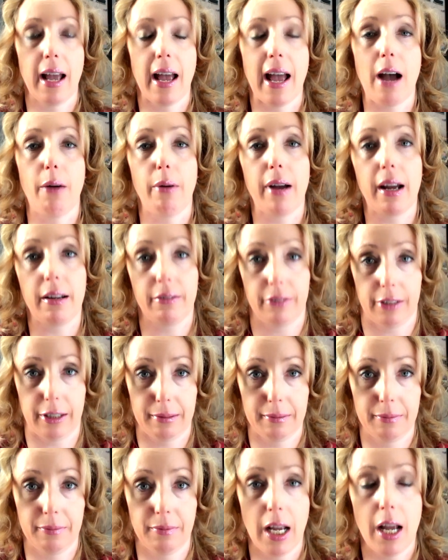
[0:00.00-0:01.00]

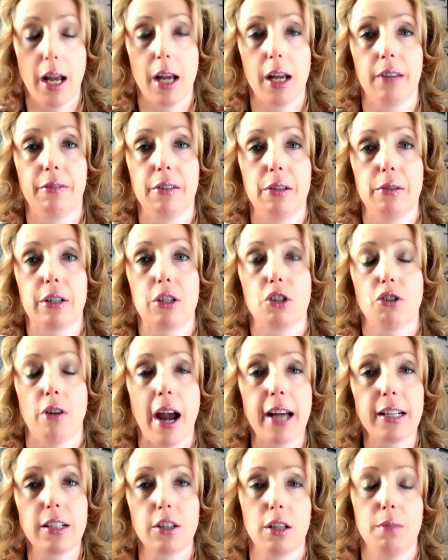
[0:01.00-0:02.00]
However, if you are
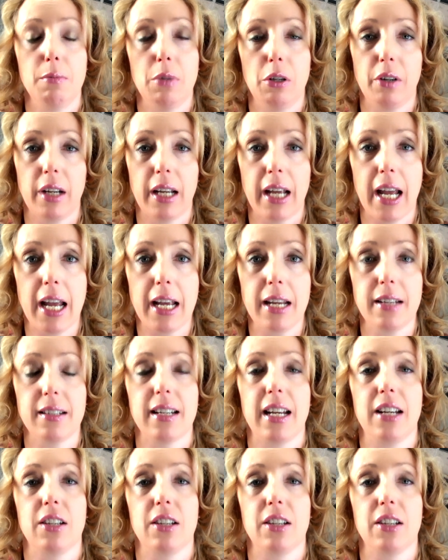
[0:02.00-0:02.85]
trying to communicate